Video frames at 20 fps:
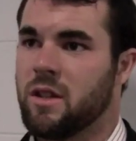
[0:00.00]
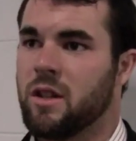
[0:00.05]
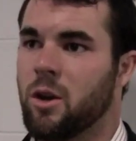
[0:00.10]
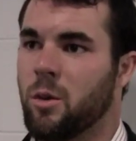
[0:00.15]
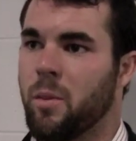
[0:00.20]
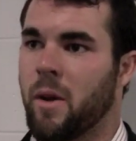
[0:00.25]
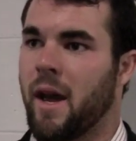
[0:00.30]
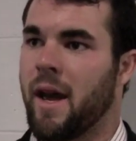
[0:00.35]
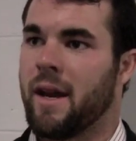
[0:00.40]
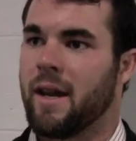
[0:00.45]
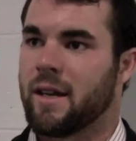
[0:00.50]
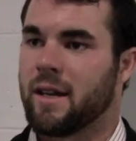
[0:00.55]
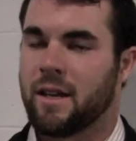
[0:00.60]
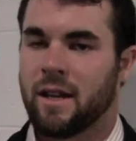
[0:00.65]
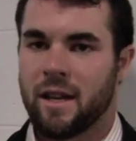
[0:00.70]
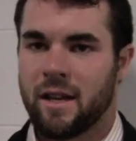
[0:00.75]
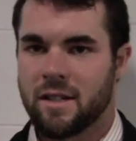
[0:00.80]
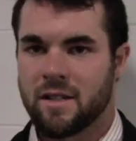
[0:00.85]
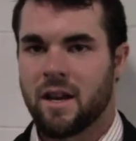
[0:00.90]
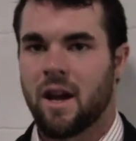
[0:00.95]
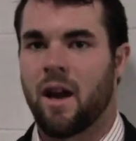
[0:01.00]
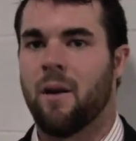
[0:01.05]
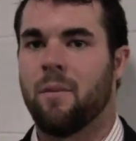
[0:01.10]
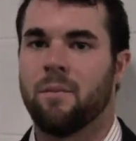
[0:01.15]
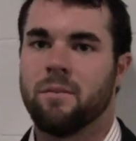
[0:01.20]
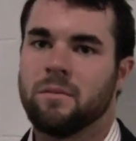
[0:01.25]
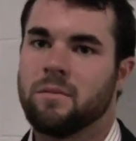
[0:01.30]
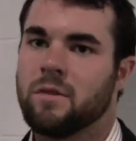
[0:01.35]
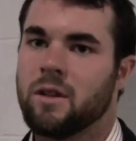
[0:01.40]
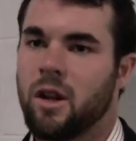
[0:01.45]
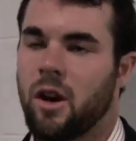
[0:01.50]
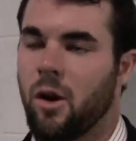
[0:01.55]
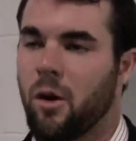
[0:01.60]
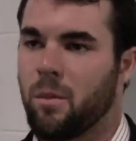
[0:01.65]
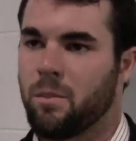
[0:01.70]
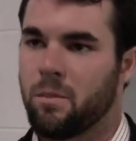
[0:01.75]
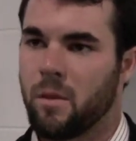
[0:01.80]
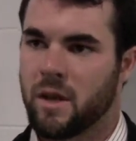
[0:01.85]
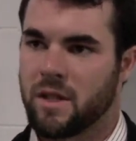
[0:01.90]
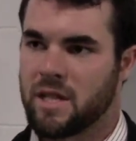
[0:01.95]
a little panic. Anytime, you
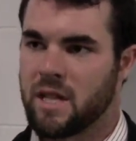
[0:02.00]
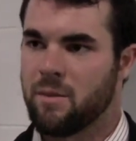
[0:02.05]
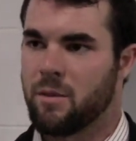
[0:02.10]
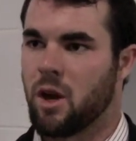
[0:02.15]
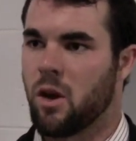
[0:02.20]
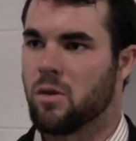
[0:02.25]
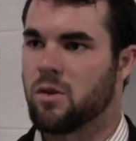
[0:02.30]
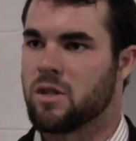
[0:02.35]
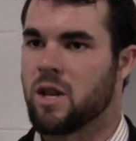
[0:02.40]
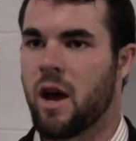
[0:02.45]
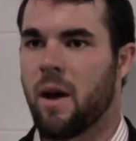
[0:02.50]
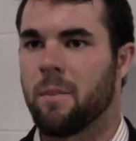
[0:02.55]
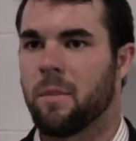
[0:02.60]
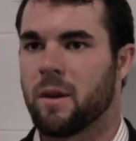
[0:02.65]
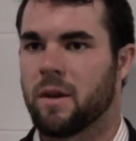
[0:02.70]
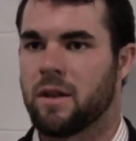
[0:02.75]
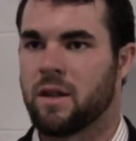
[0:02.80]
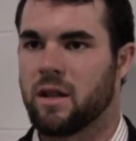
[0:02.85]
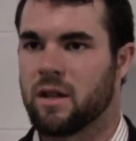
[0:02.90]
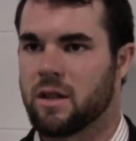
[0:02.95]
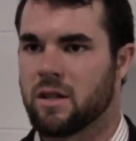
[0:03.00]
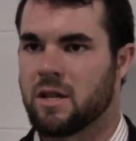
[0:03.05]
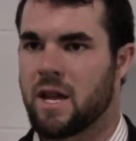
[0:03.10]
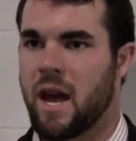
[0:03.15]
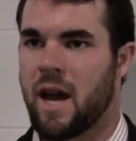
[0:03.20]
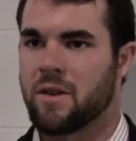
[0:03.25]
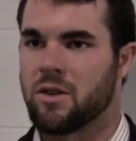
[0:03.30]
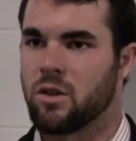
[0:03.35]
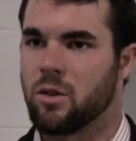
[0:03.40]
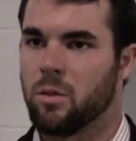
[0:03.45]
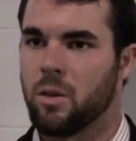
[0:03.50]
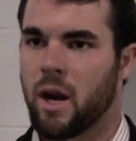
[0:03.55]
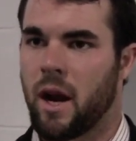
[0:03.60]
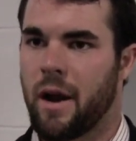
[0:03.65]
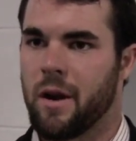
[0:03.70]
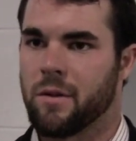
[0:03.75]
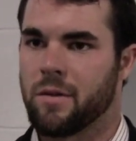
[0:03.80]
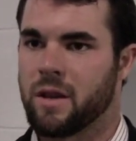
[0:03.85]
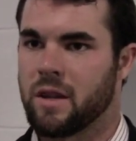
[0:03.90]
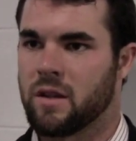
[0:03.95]
know, a team goes up, I think it's natural. But
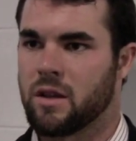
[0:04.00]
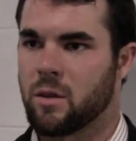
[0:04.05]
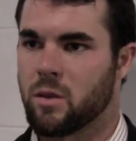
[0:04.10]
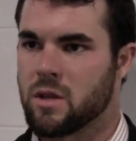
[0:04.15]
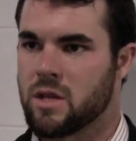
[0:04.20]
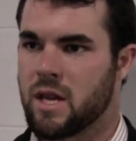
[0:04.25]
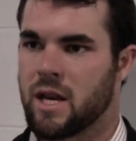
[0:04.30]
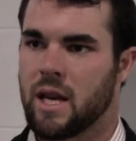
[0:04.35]
I don't think there was